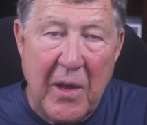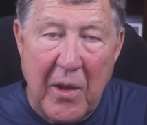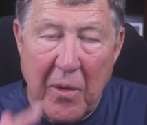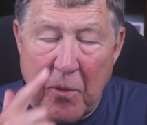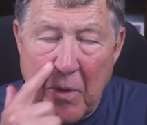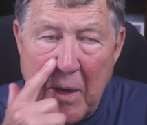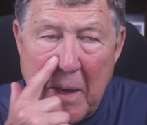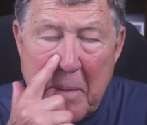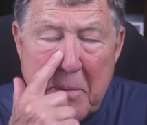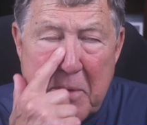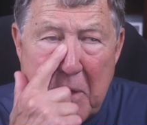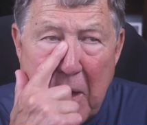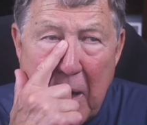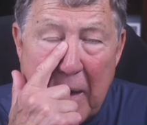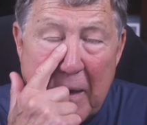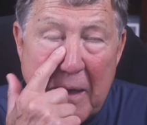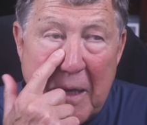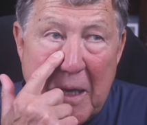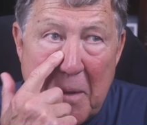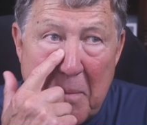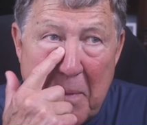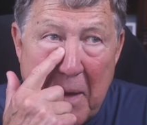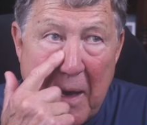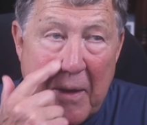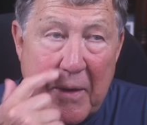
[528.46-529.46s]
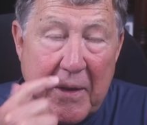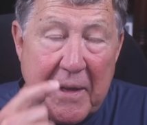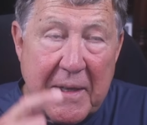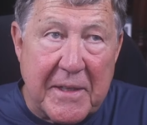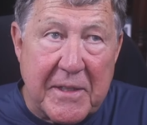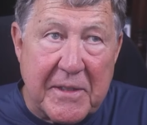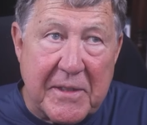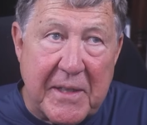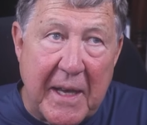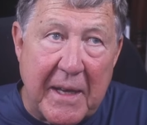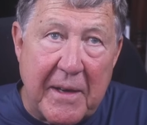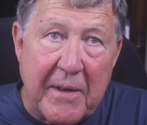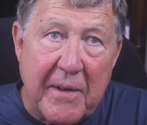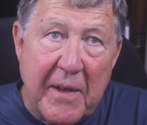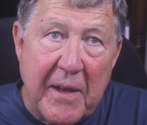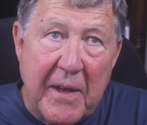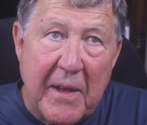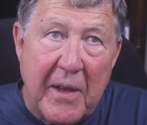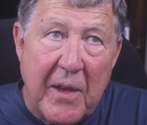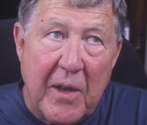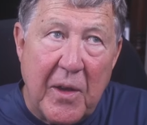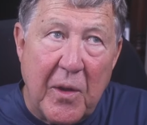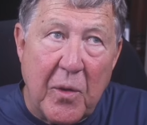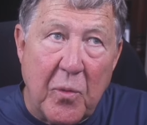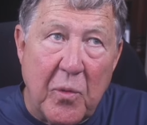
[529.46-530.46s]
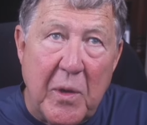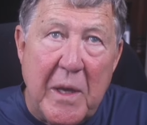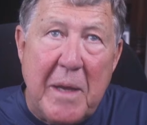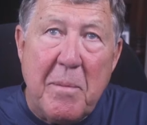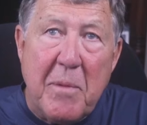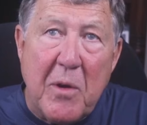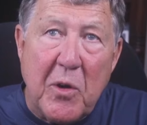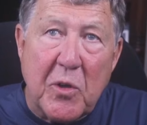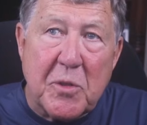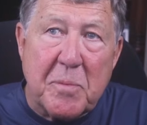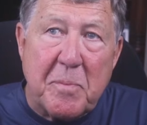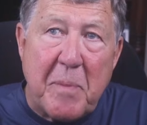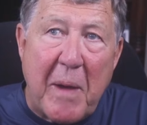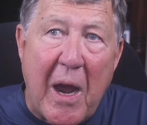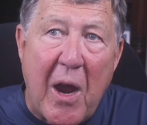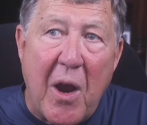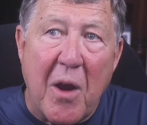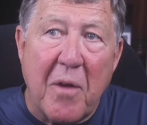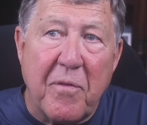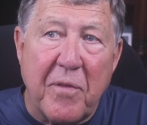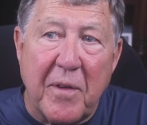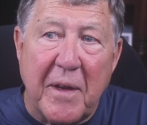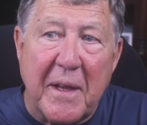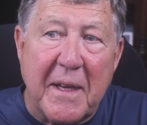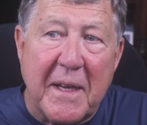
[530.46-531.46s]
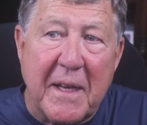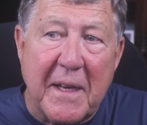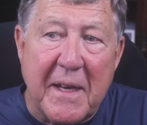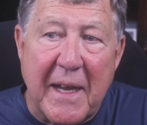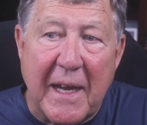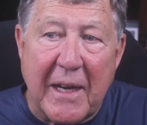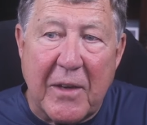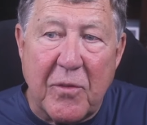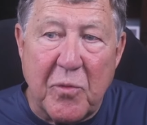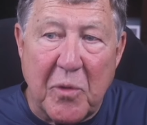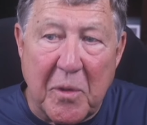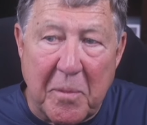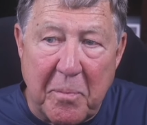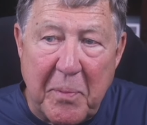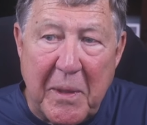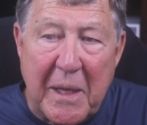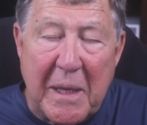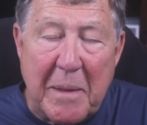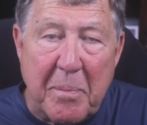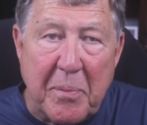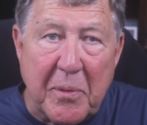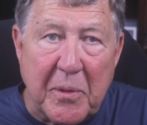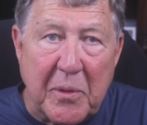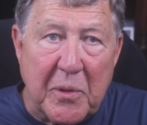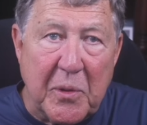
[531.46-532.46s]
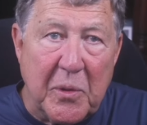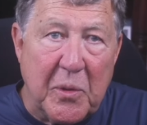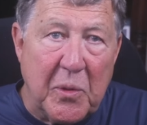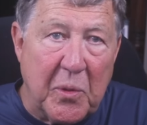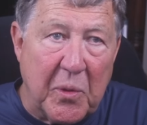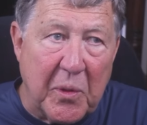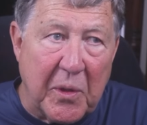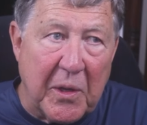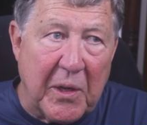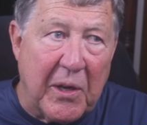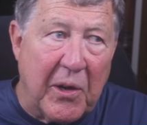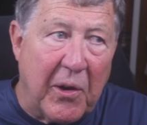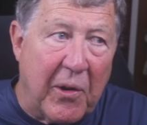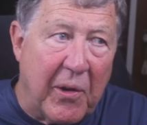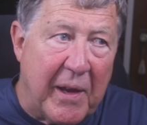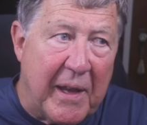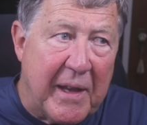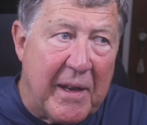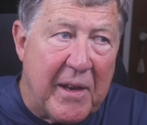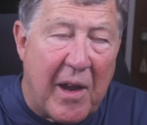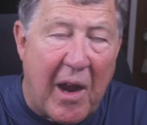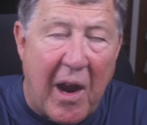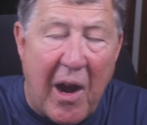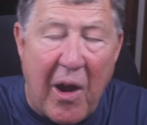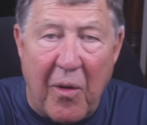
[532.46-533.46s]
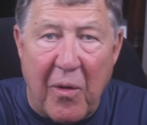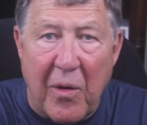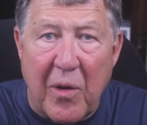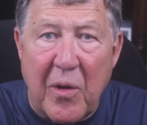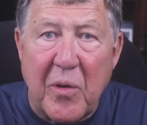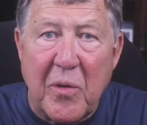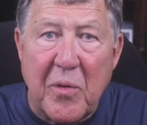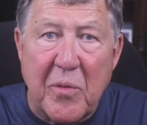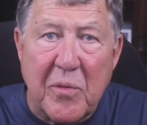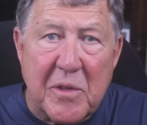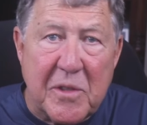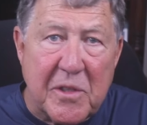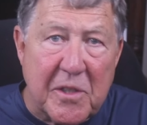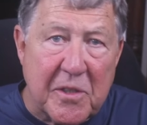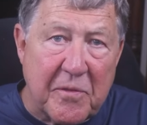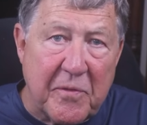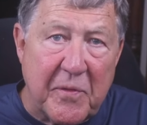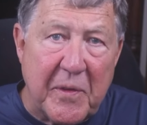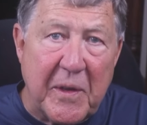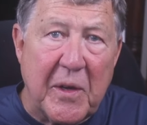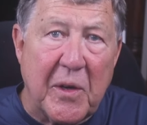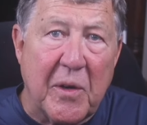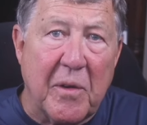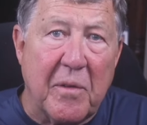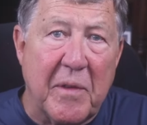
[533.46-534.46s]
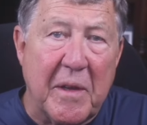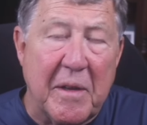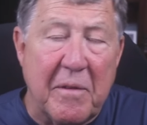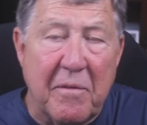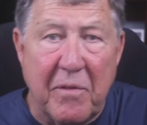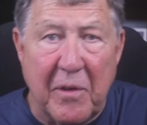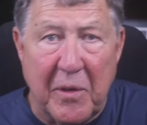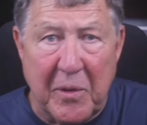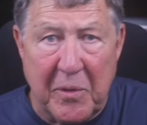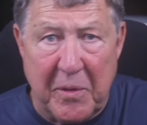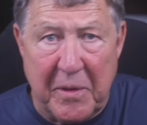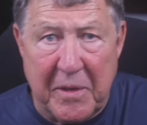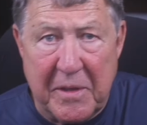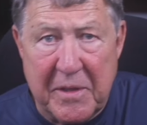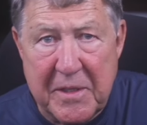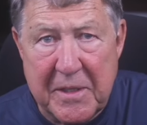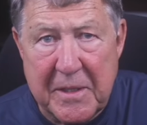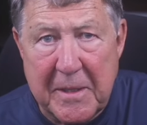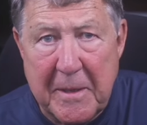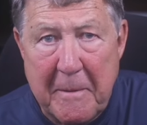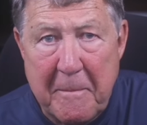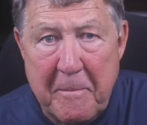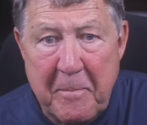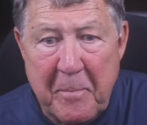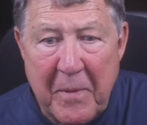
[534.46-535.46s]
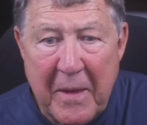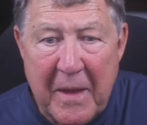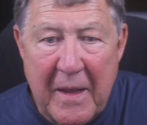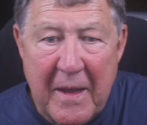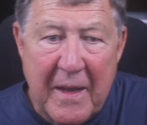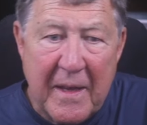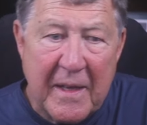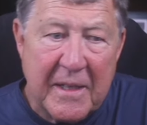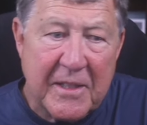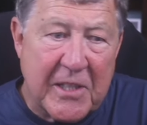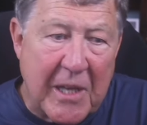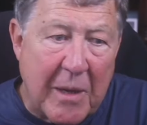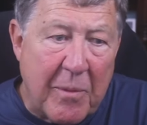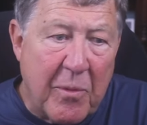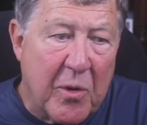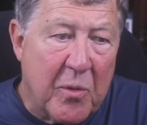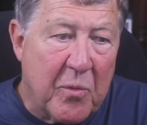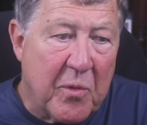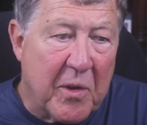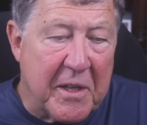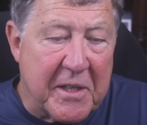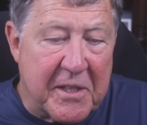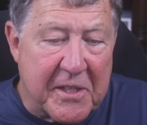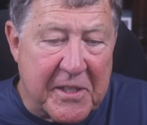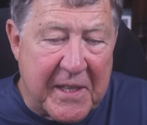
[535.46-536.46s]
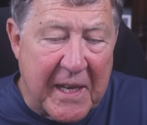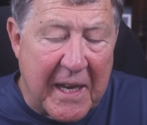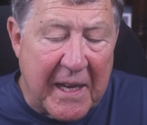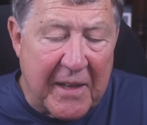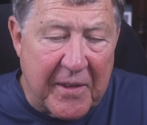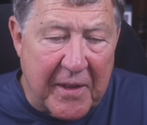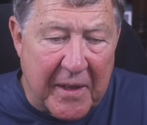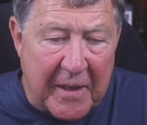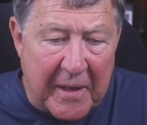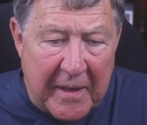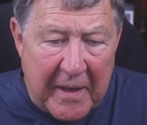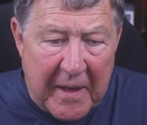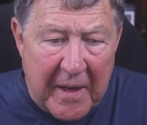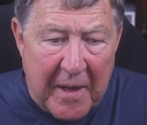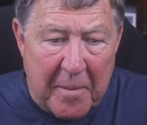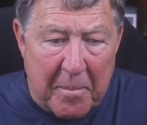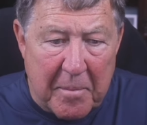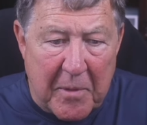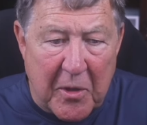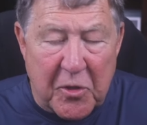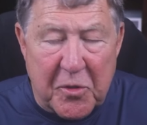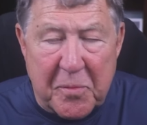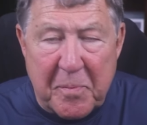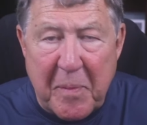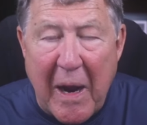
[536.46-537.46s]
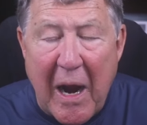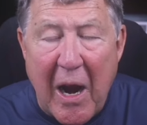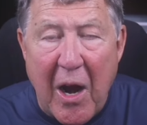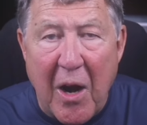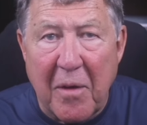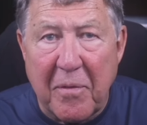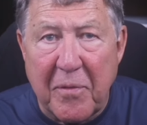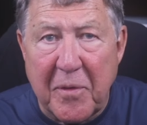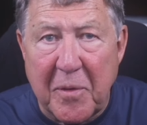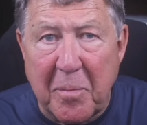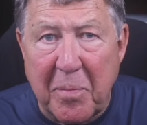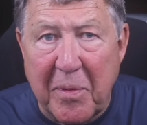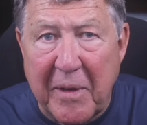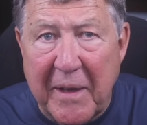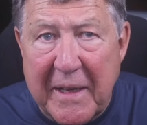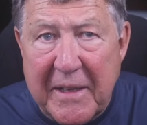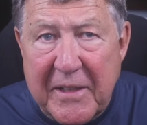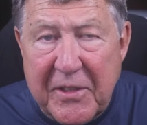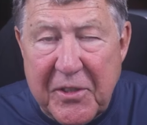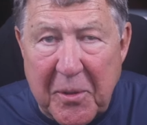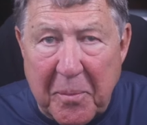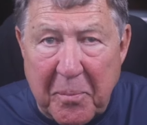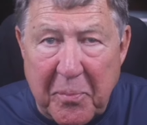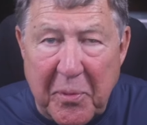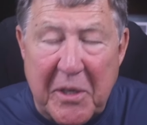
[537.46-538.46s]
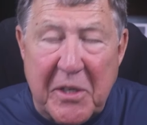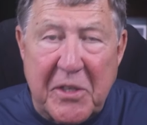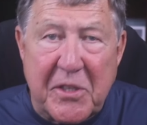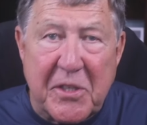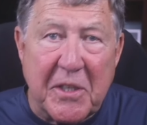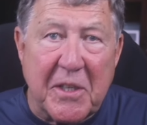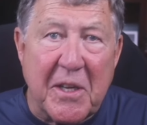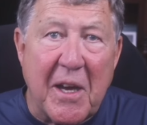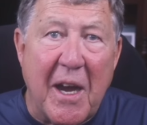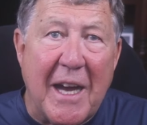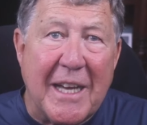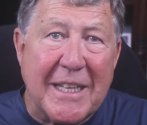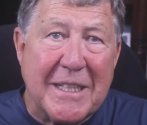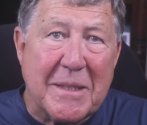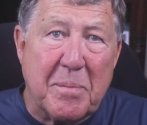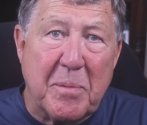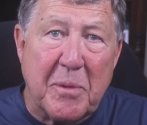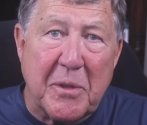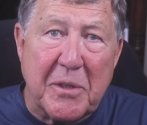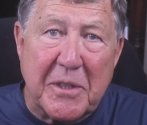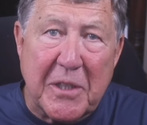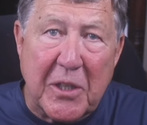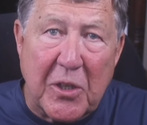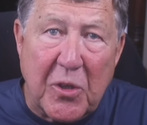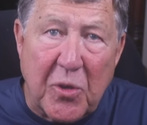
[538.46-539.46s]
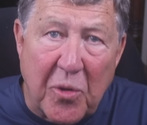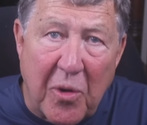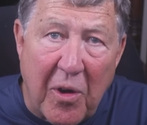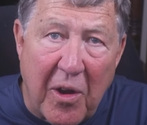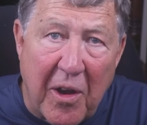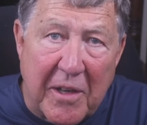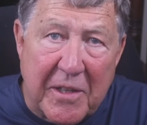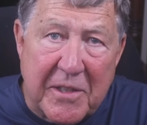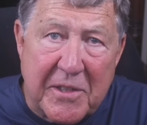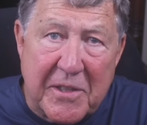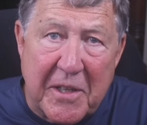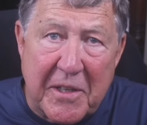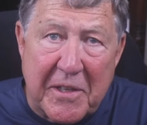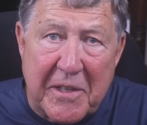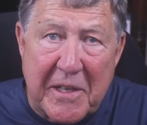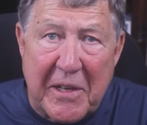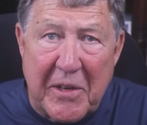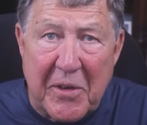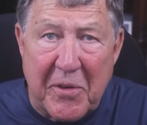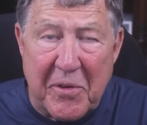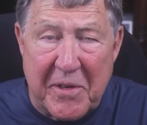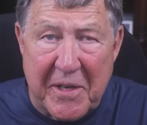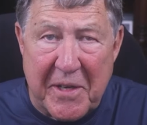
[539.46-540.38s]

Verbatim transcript: What I'm talking about is that we most powerfully connect with people who are in our own sphere of influence. Someone once said the most powerful place to preach the gospel is across the dinner